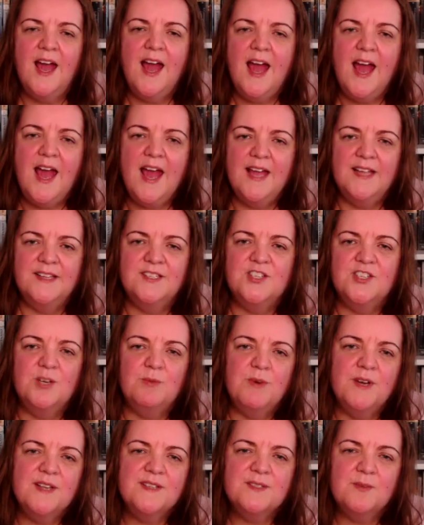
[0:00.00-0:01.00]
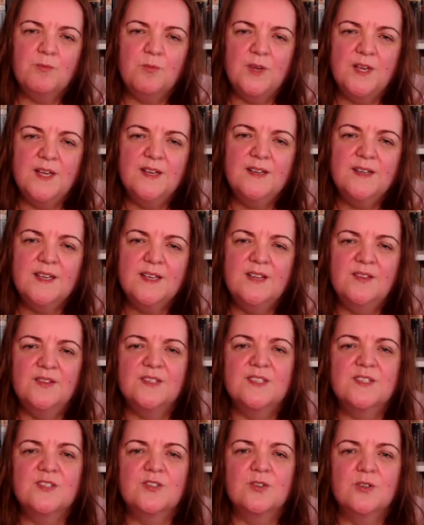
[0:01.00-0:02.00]
And she wears a wig in the
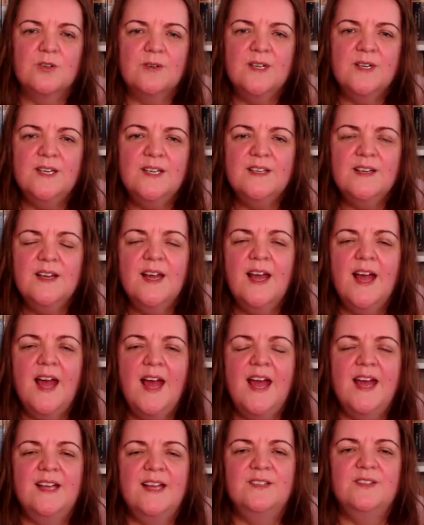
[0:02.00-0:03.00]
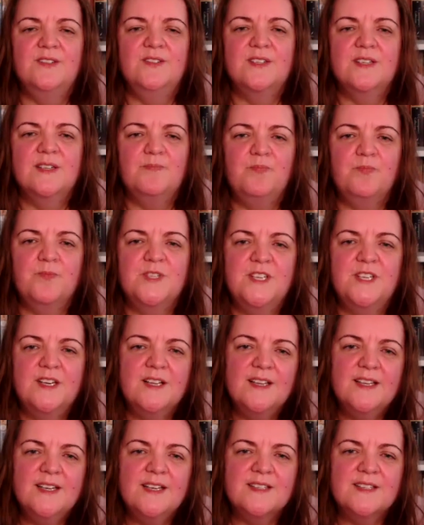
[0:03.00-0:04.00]
story, and
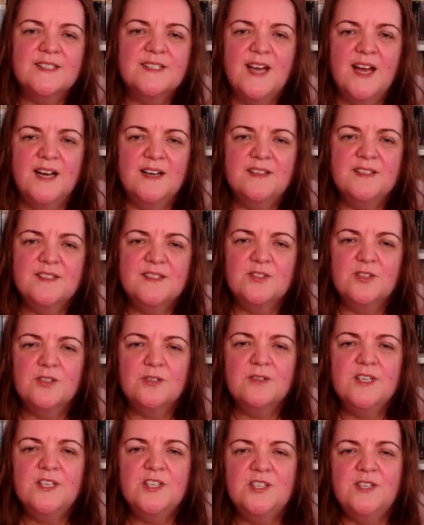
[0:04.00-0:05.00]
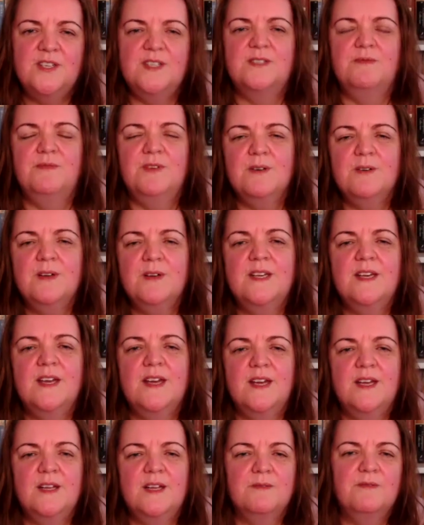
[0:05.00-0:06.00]
particularly at the start of the story, she's very
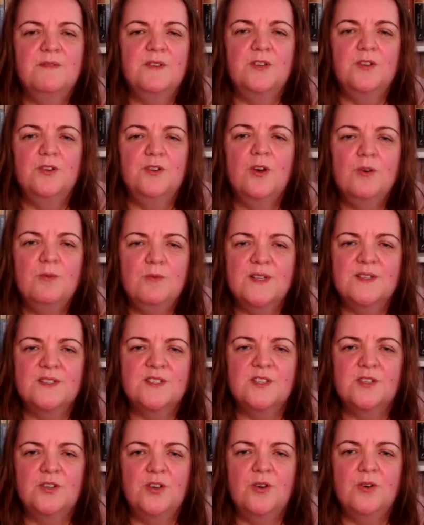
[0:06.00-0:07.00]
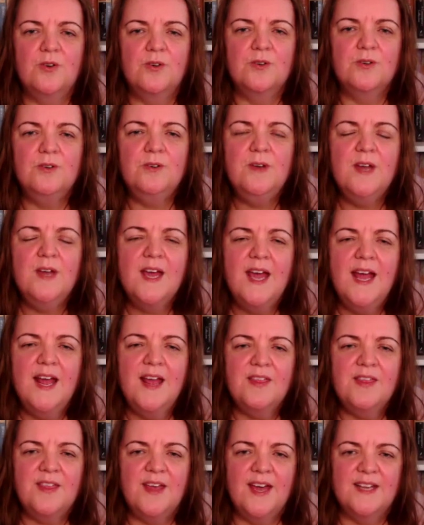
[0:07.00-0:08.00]
keen for no one to know
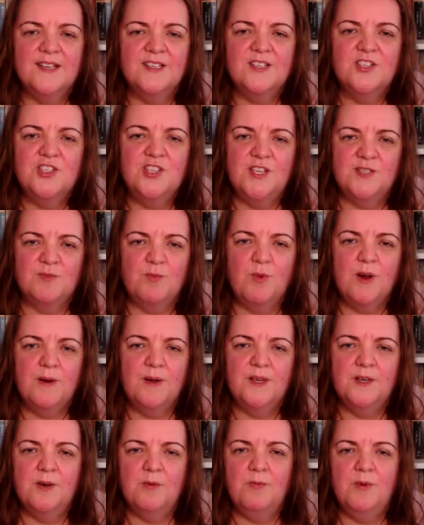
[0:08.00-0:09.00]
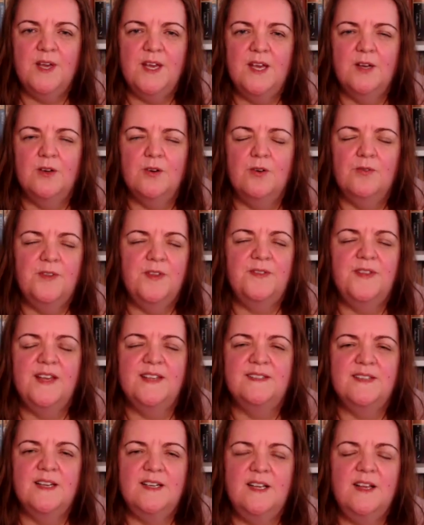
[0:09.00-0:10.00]
that she's wearing a wig or that
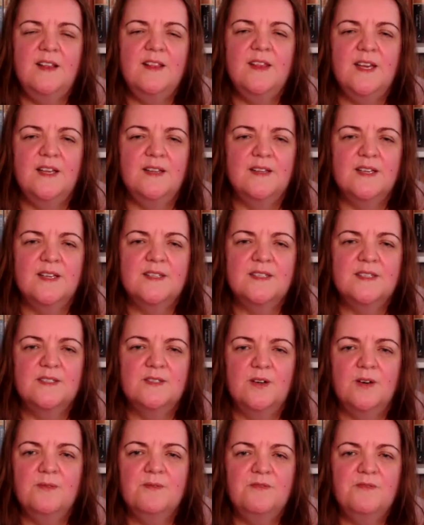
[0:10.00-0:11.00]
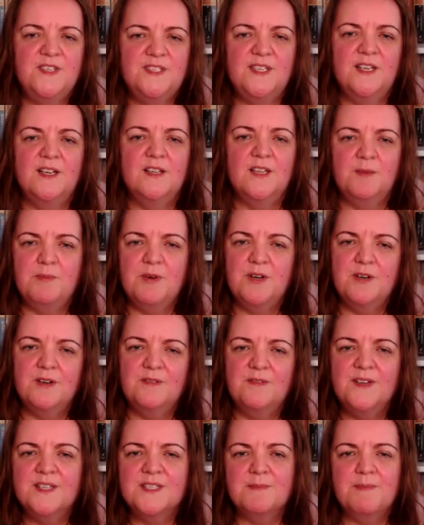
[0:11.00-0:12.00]
there's anything that's not physically
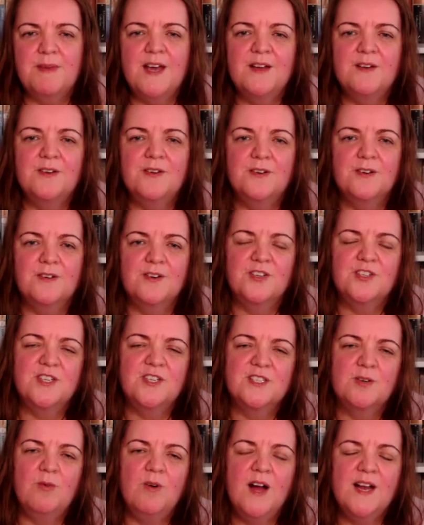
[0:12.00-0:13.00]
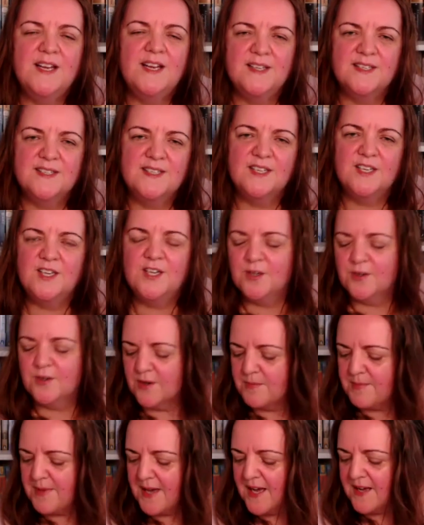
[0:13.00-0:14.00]
perfect about her, and she's quite insecure
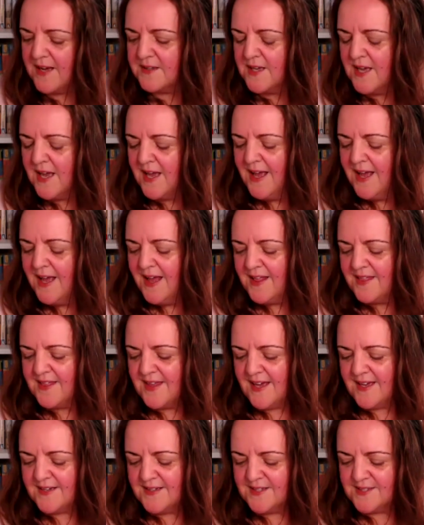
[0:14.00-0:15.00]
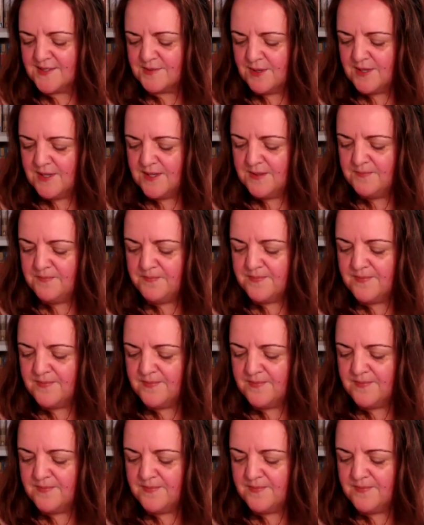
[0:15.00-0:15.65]
about that as well.